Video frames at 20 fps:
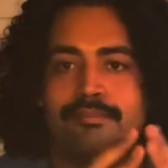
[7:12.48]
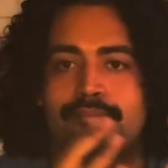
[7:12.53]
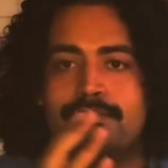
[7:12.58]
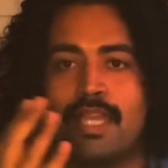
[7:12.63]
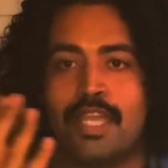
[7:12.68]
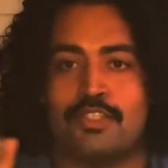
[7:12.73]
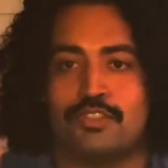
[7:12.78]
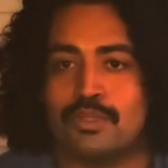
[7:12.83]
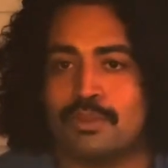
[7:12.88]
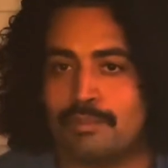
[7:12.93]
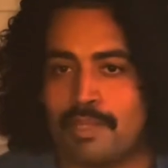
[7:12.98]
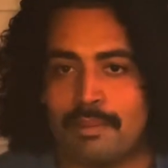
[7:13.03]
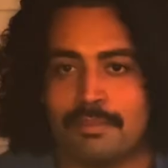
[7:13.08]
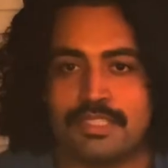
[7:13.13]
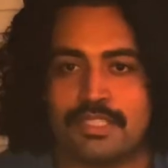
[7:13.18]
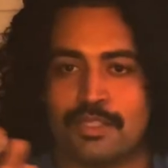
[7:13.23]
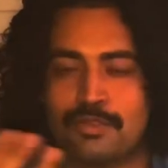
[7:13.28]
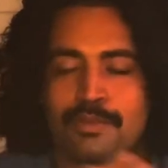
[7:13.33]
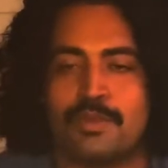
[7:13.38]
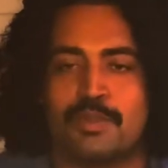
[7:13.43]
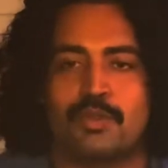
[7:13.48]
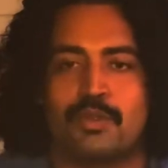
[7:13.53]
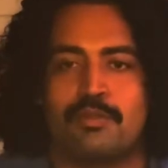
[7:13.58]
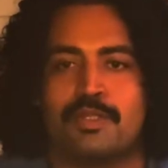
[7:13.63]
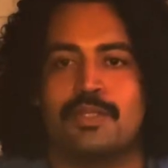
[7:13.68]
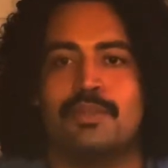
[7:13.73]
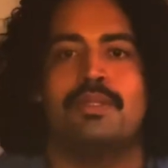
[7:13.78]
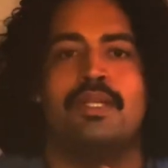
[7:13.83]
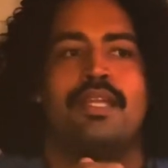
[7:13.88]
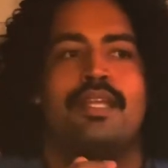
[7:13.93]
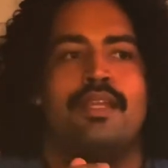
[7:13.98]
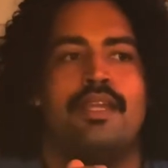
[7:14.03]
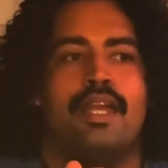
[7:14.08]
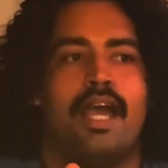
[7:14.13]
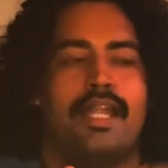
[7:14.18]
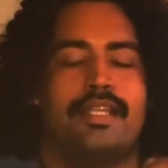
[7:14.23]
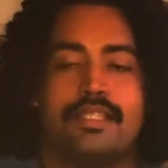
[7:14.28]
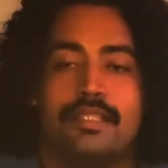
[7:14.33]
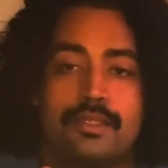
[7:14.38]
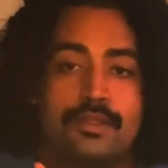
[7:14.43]
as you can probably tell from this review,
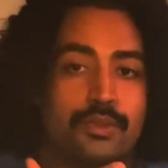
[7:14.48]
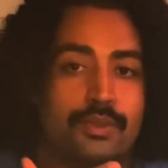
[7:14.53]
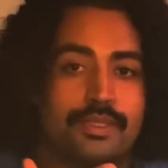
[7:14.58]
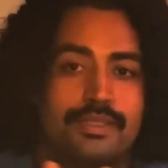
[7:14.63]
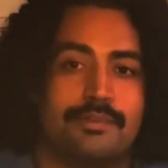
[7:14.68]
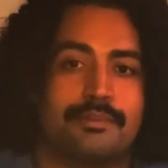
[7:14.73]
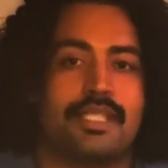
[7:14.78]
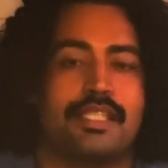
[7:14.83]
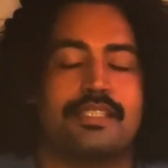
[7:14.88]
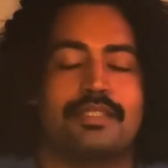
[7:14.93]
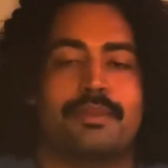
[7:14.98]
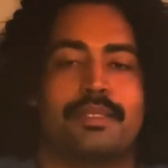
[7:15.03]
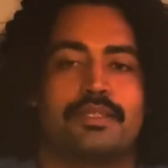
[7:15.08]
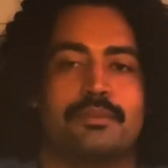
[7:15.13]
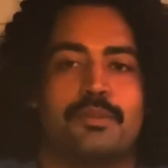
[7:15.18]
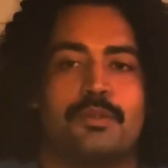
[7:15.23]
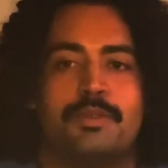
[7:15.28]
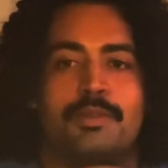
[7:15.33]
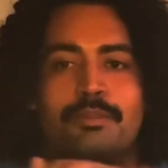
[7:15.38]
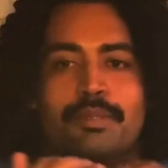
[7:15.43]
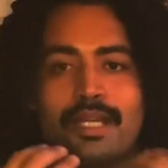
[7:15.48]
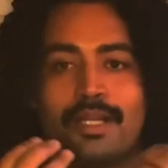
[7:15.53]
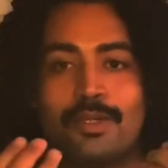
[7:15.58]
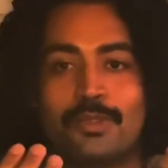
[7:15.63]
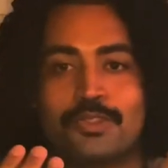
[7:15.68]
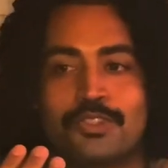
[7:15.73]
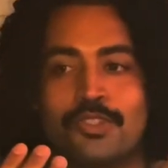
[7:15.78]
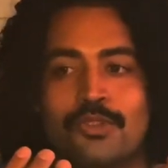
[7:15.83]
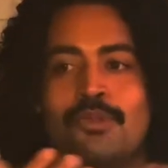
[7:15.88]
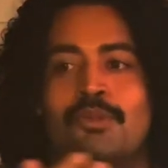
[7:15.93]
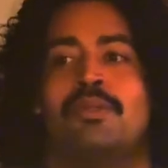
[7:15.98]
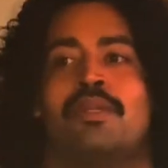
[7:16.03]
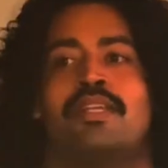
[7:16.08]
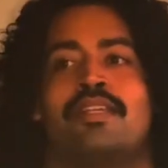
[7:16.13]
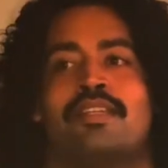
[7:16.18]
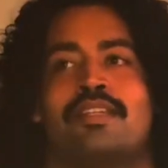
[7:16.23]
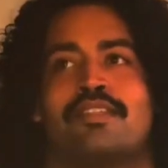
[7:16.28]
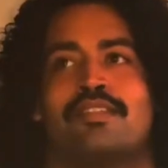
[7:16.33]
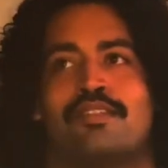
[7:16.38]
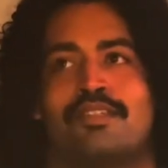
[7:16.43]
I did enjoy some things about the movie, but I also
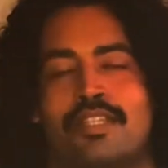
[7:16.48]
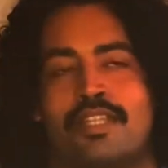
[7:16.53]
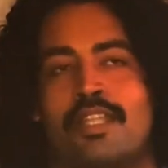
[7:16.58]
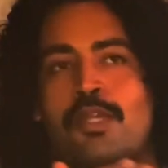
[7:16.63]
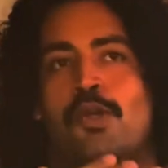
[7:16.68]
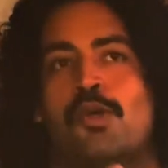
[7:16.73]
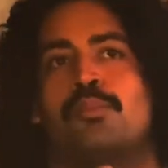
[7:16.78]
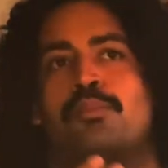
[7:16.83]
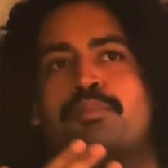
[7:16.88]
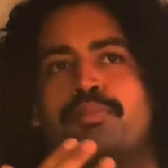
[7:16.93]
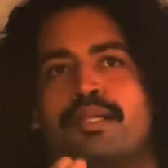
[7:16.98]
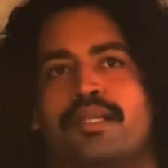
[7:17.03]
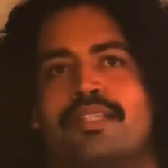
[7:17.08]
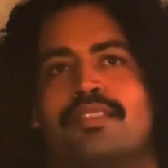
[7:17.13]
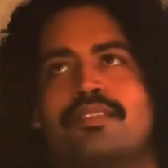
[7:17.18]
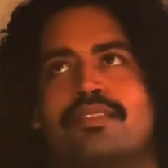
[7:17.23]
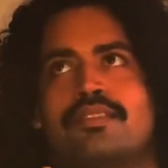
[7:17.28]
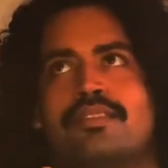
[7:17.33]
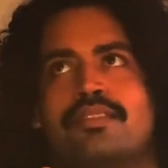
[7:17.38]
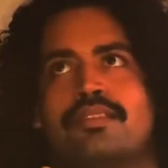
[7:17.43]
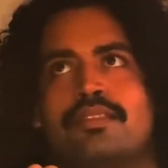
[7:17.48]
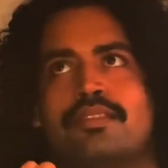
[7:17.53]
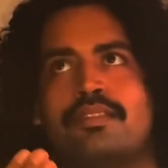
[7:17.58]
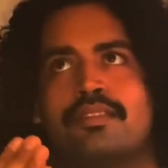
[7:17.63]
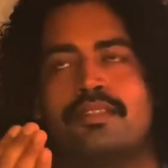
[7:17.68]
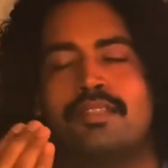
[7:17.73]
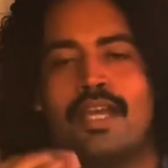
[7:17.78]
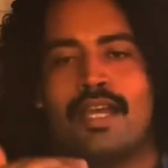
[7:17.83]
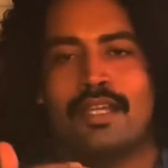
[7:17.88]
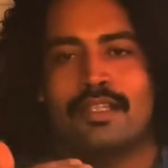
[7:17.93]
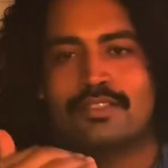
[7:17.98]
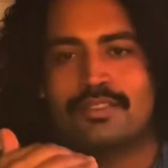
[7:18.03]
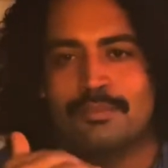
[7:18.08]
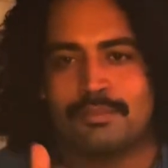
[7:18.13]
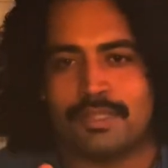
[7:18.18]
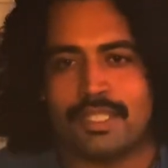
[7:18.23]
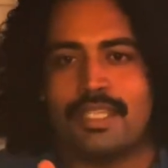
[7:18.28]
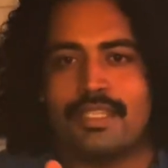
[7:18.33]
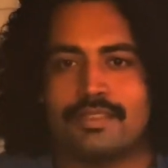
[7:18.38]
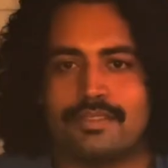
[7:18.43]
couldn't help but knock some
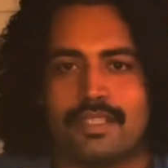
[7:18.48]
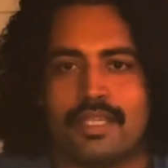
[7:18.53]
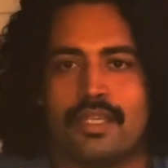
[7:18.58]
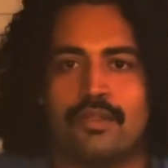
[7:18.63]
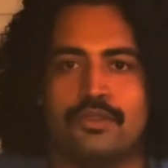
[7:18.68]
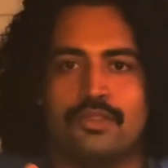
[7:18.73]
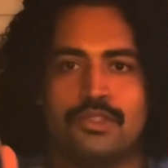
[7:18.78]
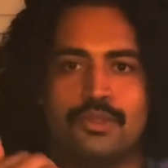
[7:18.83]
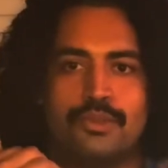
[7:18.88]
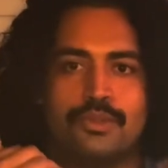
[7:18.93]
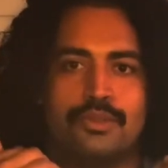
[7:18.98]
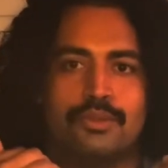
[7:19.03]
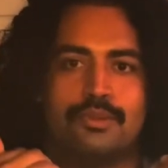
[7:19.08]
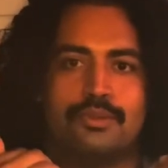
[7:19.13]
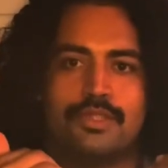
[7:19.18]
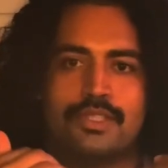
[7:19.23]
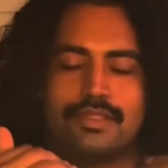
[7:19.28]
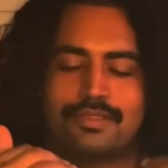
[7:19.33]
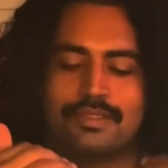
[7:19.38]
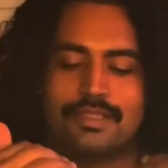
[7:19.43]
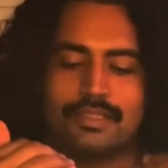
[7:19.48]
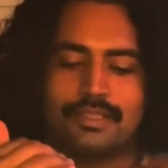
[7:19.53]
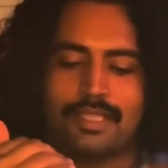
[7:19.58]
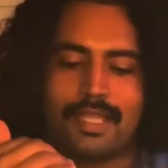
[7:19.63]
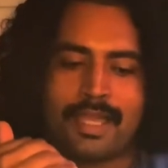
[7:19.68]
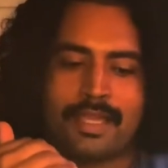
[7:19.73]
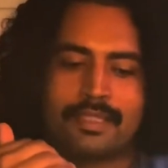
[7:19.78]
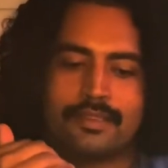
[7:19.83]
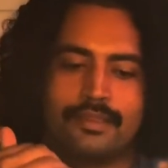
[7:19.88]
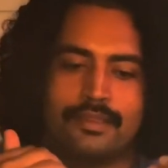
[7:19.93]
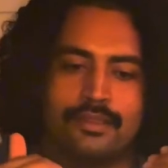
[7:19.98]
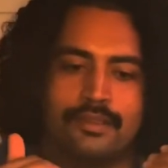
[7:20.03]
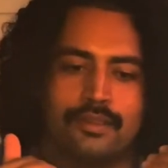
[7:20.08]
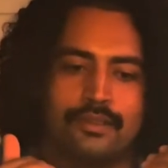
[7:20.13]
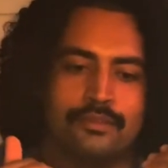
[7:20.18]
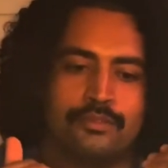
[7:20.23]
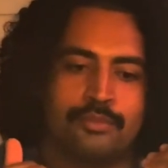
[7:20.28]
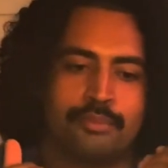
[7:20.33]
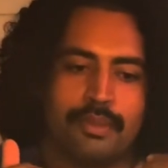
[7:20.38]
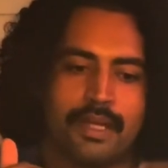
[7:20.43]
things down due to just the lack
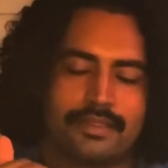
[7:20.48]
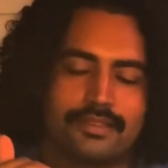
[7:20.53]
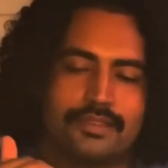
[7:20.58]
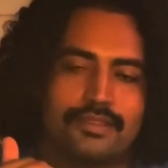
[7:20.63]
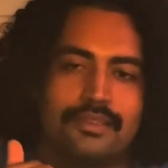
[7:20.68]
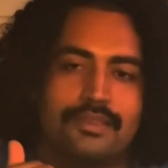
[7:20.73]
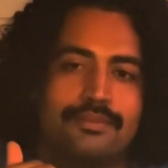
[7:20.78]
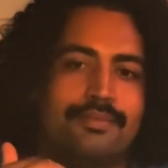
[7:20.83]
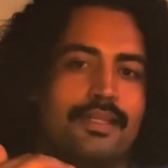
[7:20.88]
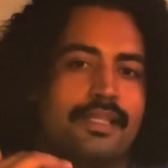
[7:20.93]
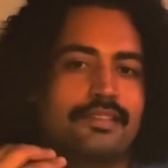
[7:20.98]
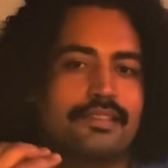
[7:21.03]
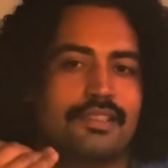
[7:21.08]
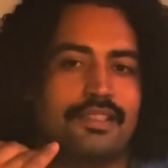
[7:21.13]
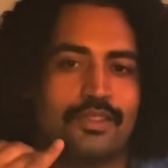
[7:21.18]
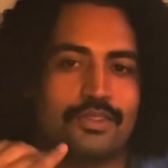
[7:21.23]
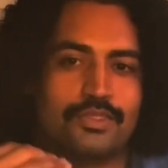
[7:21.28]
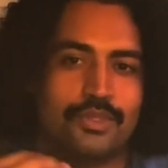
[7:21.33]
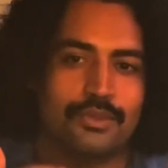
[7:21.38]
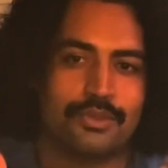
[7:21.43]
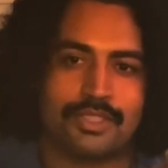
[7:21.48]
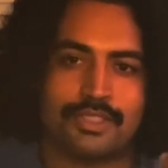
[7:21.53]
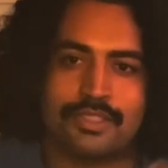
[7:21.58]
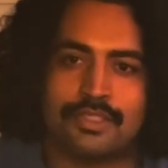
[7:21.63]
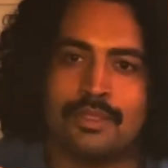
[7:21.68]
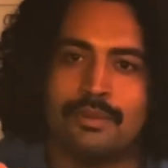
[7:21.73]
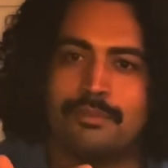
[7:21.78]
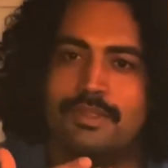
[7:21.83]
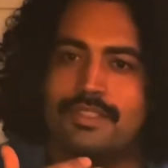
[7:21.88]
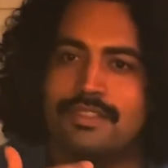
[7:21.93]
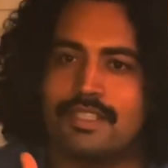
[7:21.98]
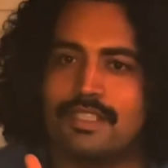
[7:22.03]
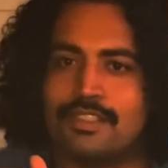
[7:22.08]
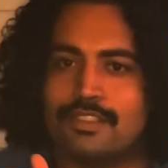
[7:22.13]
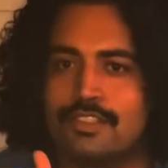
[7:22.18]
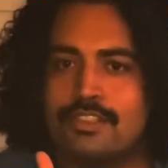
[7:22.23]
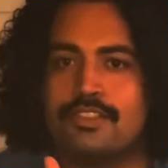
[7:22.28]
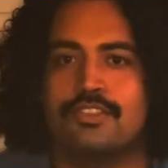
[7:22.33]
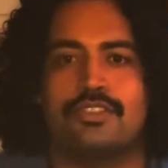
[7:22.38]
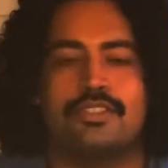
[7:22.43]
of practical effects and also just some
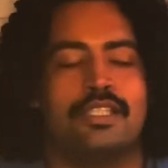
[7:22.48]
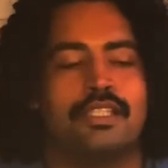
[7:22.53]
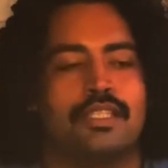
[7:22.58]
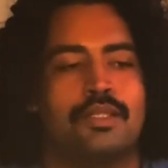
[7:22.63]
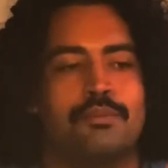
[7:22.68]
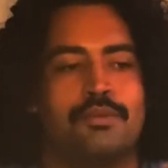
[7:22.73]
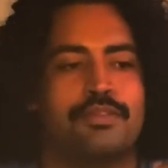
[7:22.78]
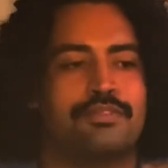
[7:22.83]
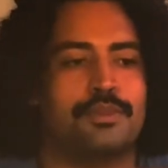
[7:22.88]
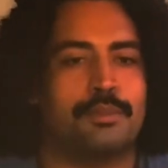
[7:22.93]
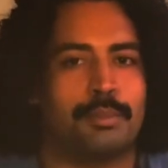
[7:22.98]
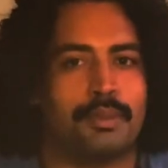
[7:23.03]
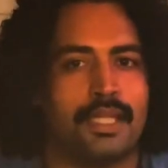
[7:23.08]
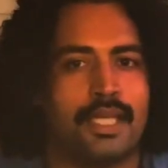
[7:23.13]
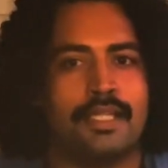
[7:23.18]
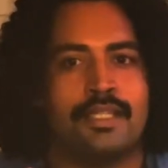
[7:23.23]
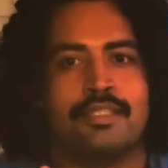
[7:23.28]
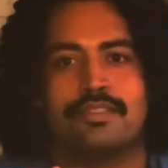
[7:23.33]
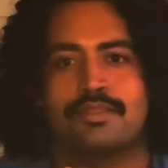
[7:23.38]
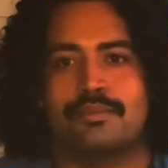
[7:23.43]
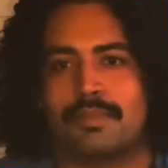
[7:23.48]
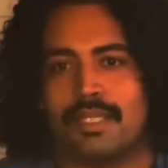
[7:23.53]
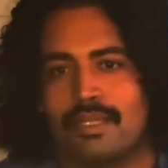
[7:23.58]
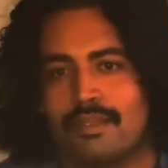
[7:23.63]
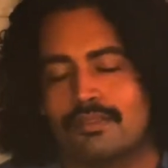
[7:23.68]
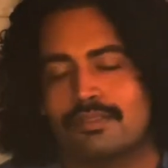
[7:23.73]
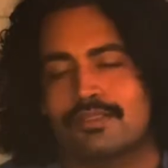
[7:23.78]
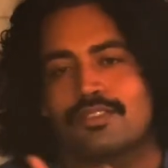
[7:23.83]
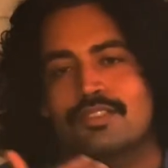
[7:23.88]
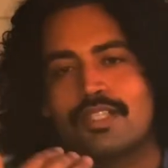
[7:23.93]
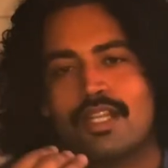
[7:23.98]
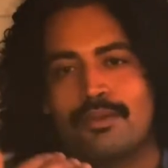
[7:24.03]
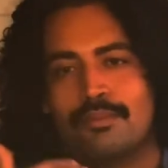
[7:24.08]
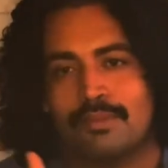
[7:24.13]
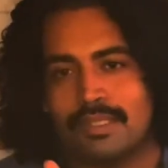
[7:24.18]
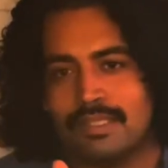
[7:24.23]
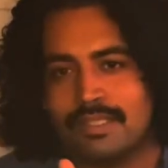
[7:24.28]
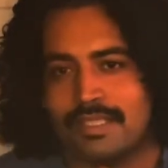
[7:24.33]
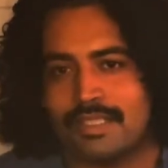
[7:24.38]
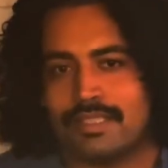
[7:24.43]
decisions dealing with the plot and some characters that I
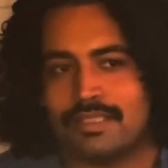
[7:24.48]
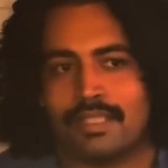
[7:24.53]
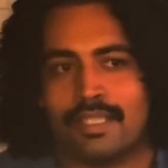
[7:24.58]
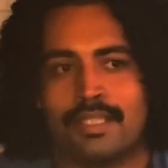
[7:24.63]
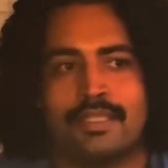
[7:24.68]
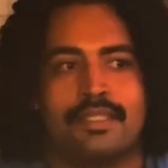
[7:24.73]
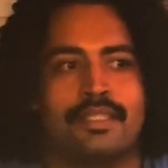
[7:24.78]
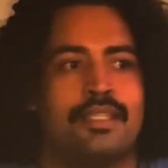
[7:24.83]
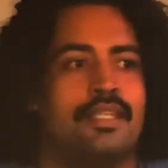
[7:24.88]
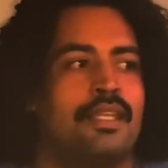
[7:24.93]
really didn't like,